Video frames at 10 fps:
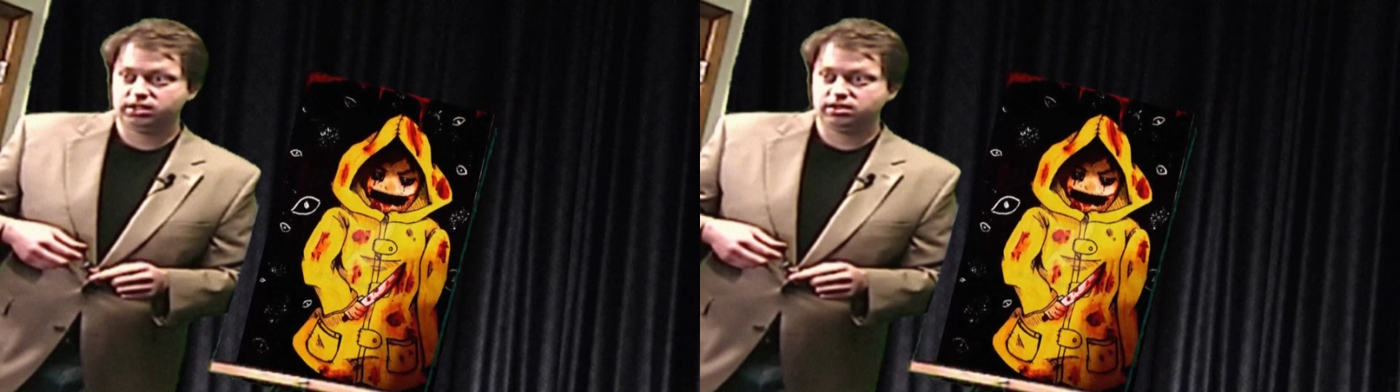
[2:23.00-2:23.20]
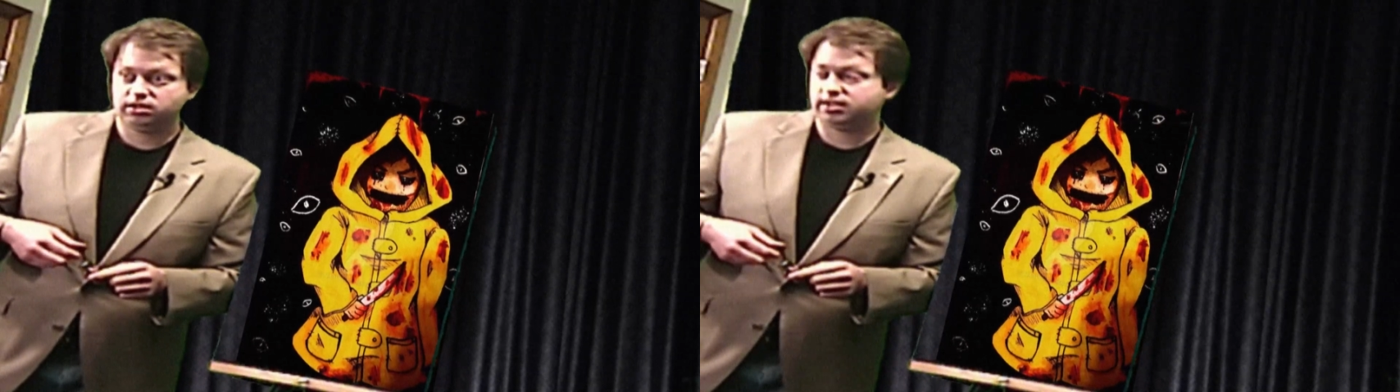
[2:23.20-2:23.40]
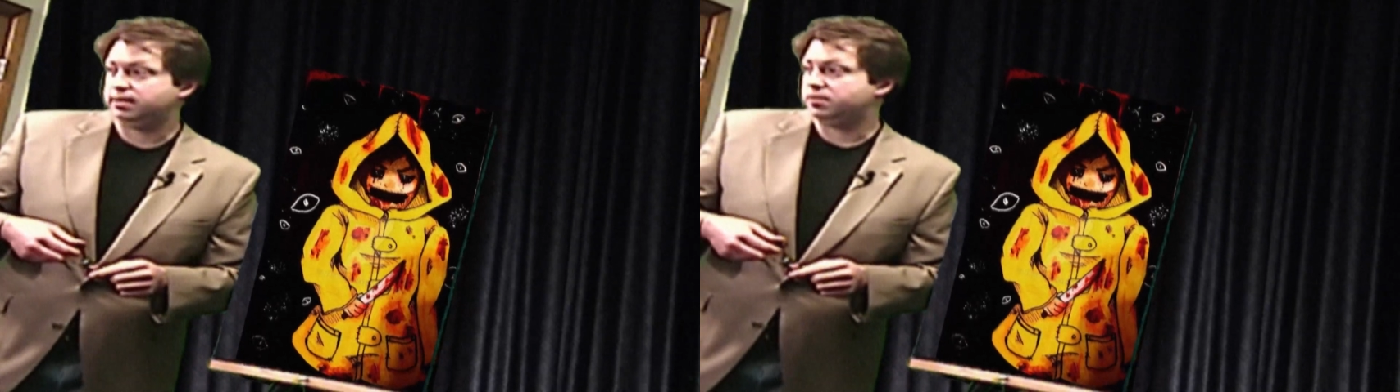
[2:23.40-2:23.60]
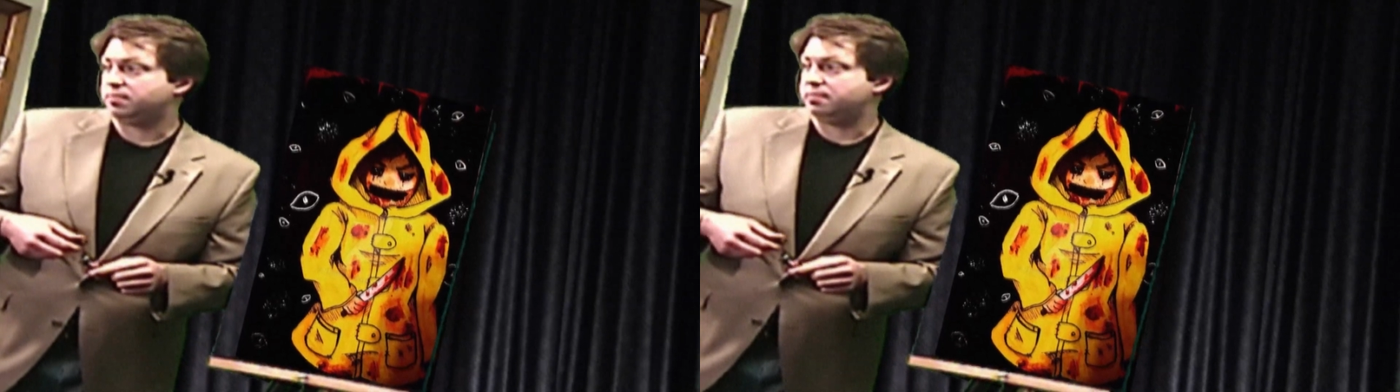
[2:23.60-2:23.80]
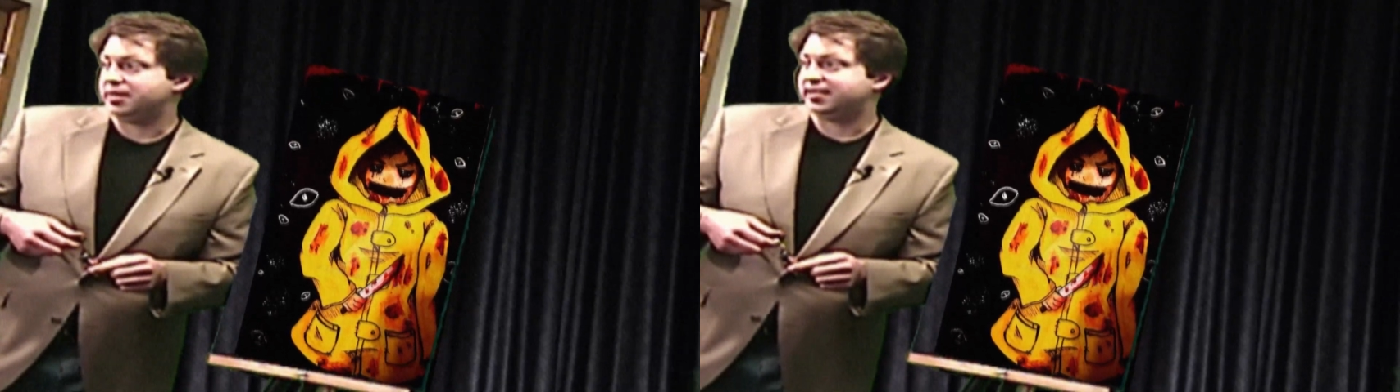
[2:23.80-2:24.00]
seem to be
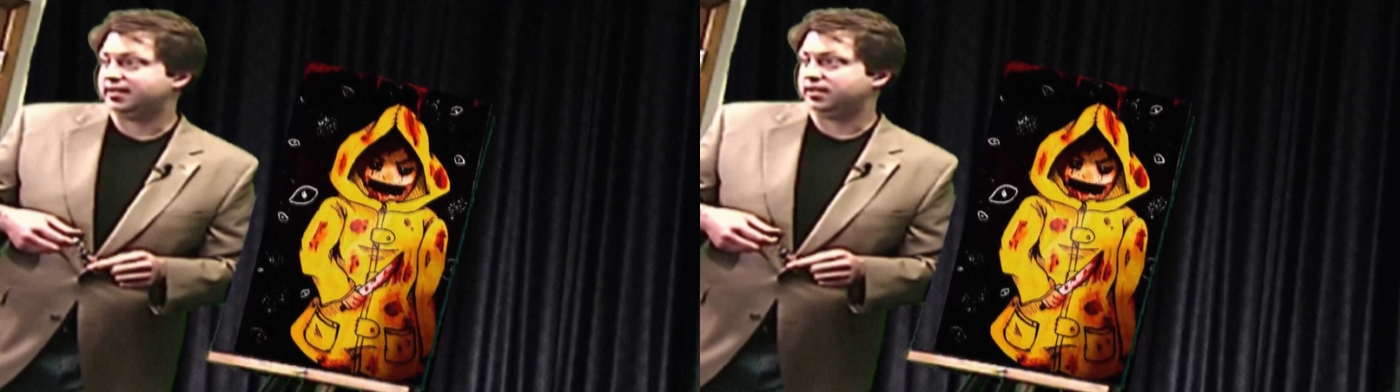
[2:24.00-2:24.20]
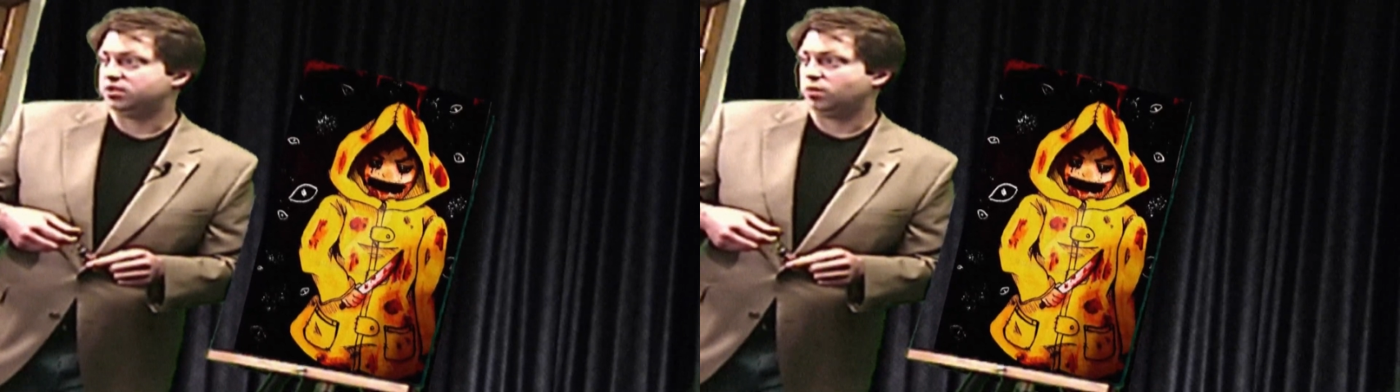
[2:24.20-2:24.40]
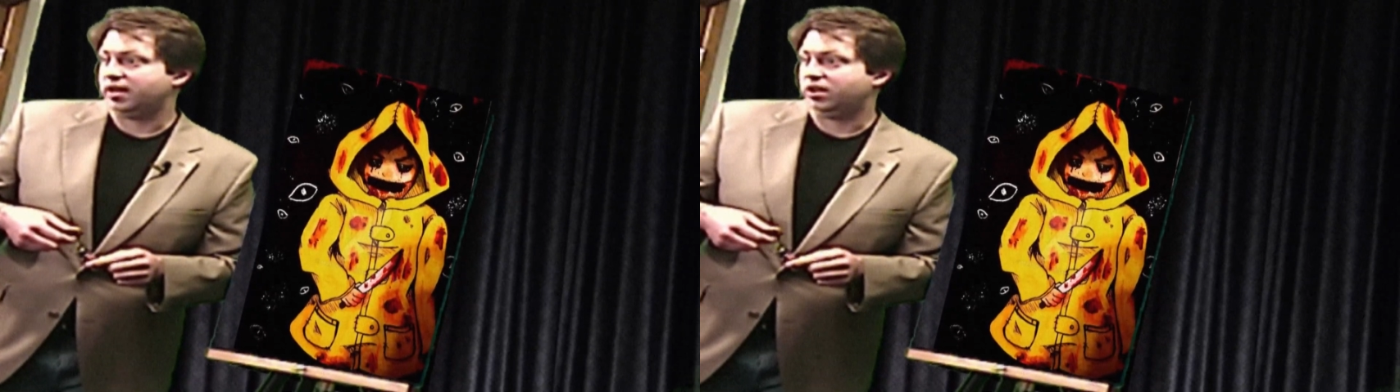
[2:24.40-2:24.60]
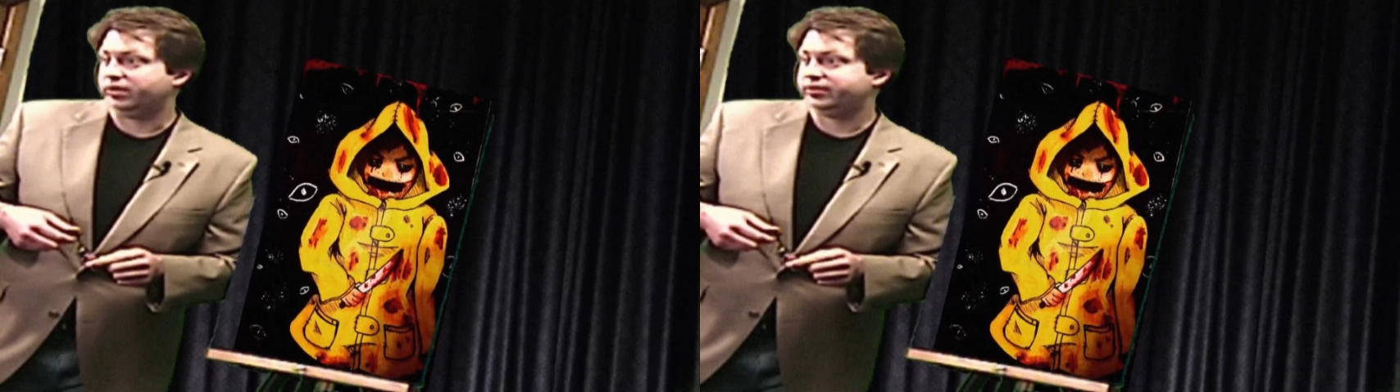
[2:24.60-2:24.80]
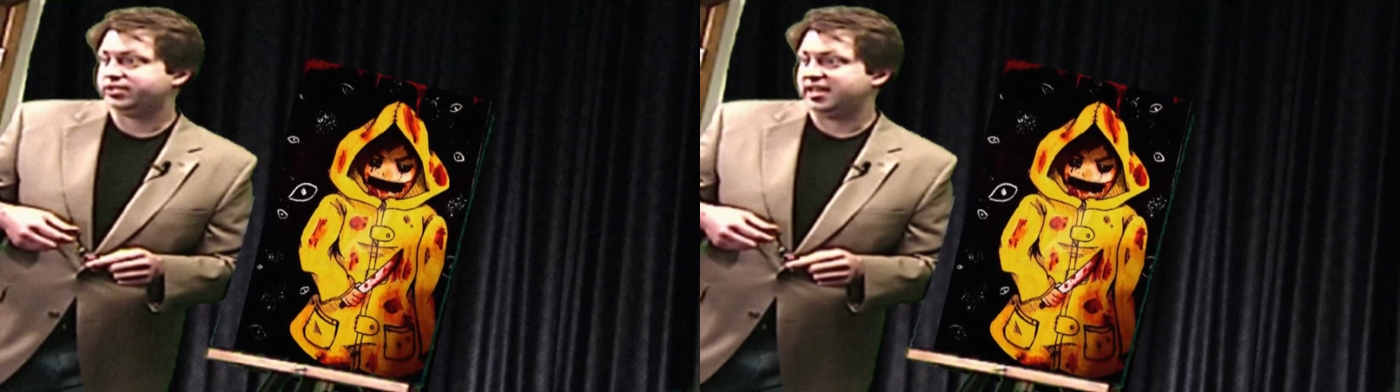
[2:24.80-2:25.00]
missing as well.
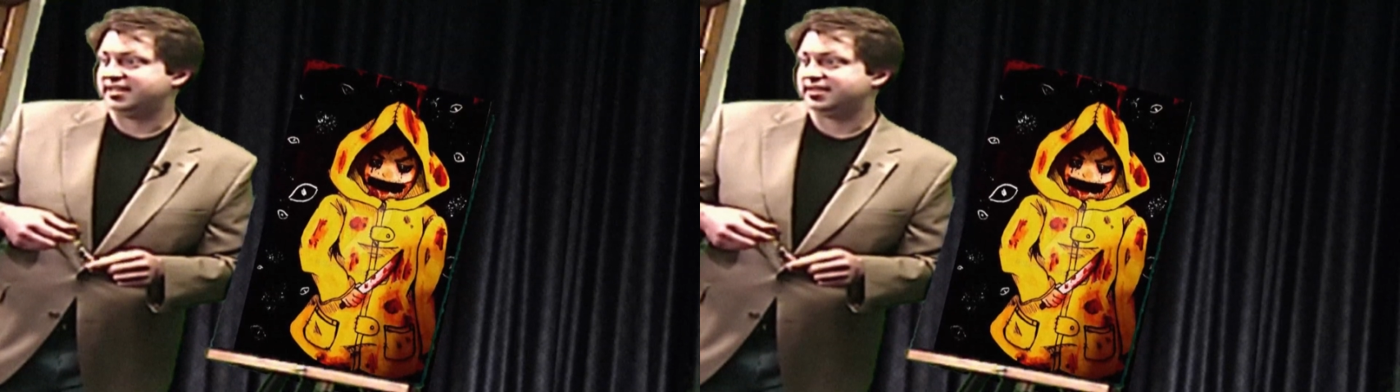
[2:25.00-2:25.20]
She has